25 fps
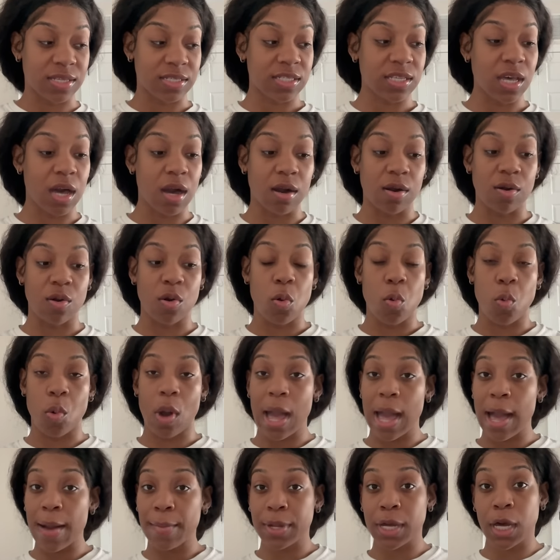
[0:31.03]
So
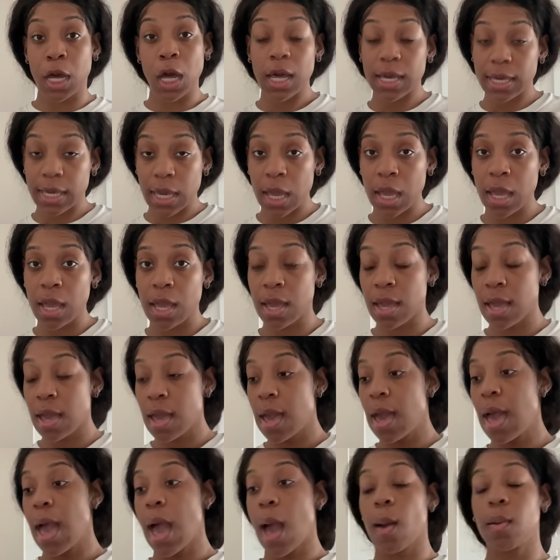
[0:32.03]
while I'm cooking,
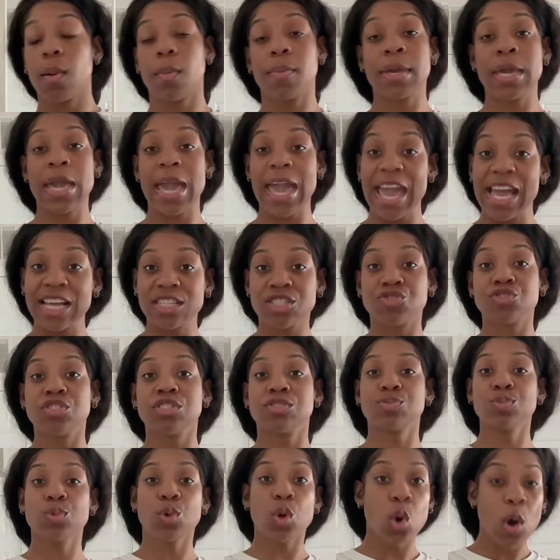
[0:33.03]
I'm gonna be answering
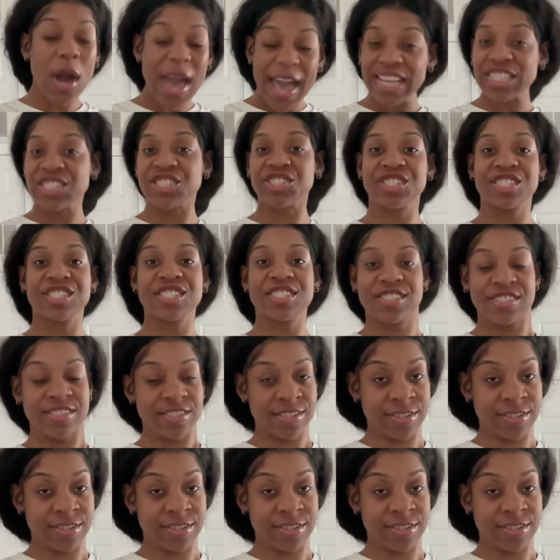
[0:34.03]
some questions